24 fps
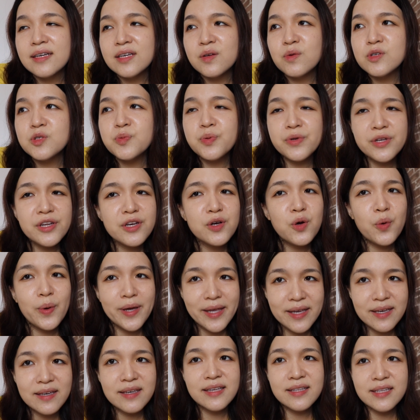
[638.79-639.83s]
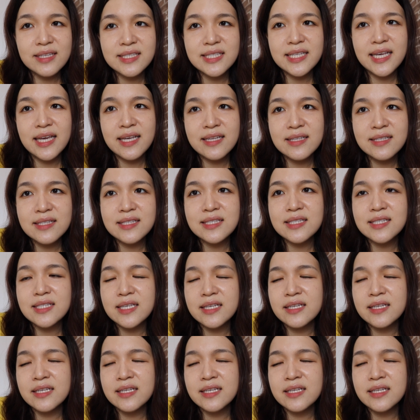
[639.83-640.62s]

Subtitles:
It was pretty quick in a sense,